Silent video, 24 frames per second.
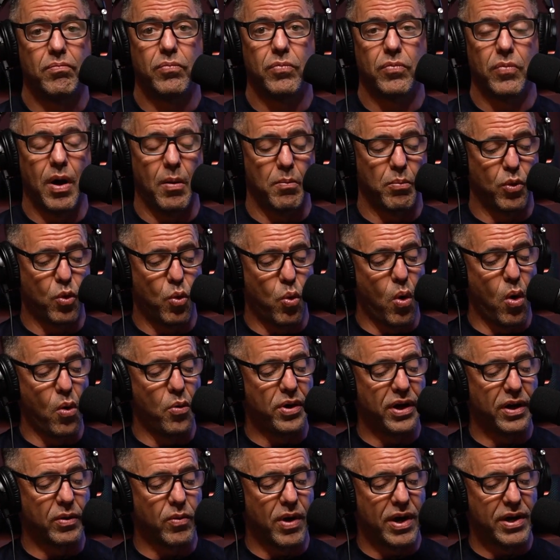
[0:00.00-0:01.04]
I'm
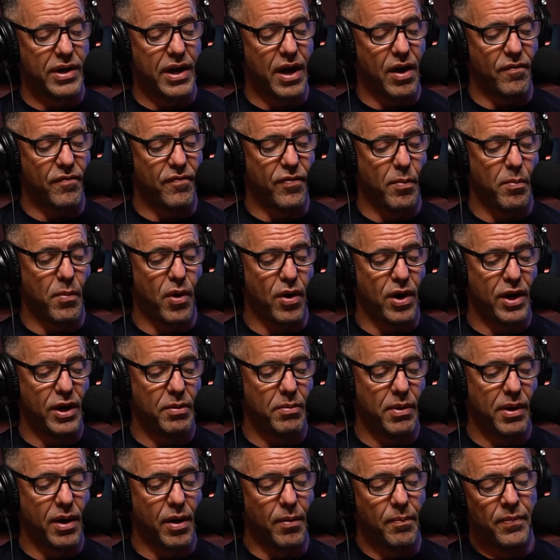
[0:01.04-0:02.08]
quoting right now from our
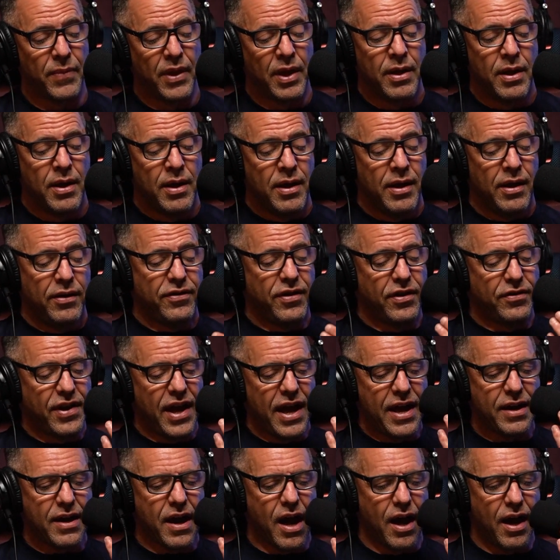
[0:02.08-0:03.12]
email. It says, "Hey
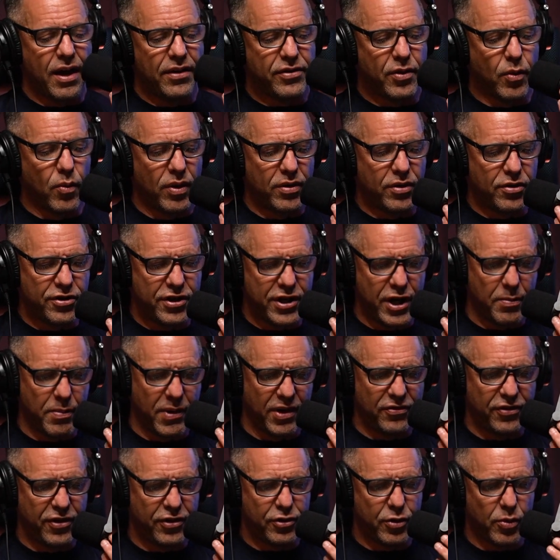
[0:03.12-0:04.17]
guys, I wanted to share my
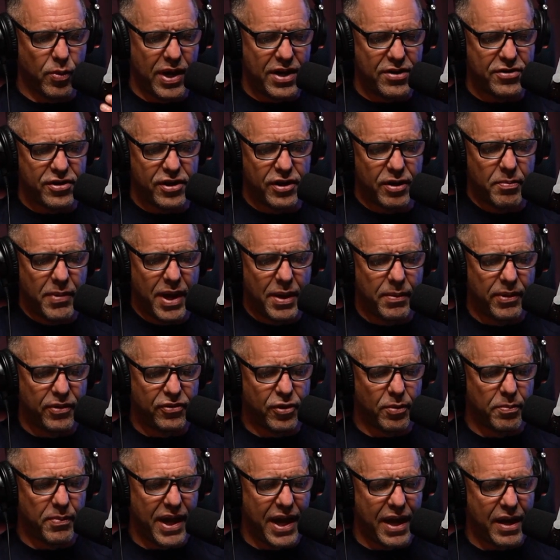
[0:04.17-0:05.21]
situation and maybe
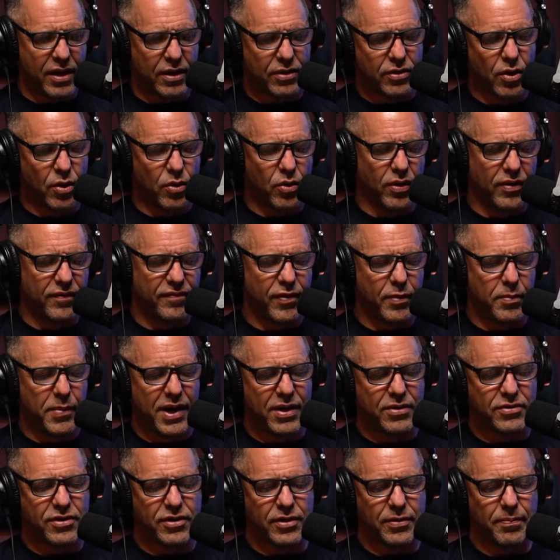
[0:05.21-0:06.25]
some anecdotal
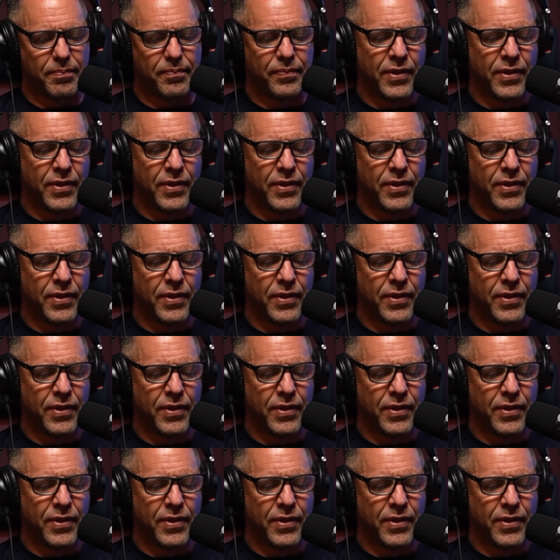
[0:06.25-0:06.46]
information.